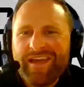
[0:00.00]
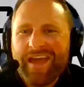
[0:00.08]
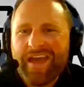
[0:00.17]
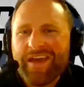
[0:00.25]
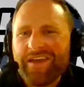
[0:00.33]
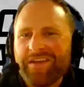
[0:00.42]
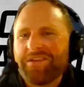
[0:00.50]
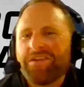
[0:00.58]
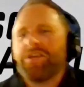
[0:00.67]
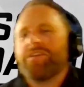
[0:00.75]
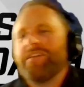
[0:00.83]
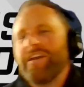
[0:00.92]
a
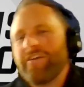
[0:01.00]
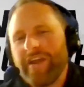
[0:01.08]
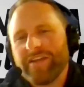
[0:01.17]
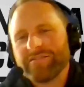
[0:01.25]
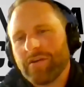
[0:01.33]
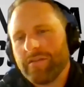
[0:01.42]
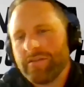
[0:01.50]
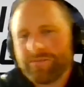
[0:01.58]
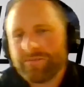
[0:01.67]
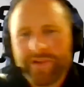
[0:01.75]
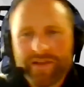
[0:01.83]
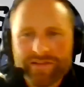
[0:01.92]
clear answer on this
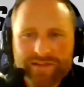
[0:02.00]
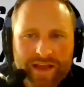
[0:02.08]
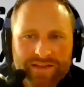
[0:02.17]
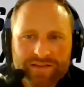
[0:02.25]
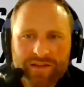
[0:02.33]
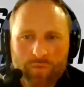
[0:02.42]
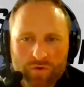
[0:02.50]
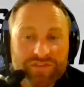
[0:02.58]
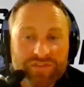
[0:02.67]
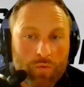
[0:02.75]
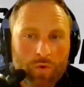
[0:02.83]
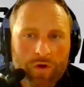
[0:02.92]
because it hasn't we're
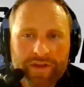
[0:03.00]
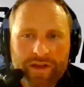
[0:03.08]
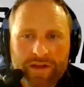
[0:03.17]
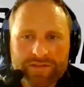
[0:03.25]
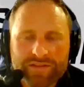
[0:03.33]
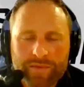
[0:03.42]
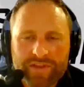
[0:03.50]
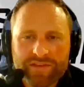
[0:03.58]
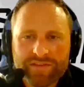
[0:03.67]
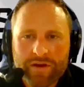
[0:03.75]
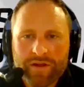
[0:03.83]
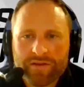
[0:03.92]
still working on some of these
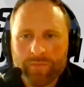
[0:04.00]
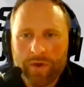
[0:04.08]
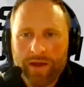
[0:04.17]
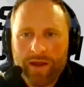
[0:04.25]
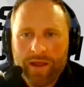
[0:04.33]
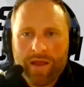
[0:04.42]
areas but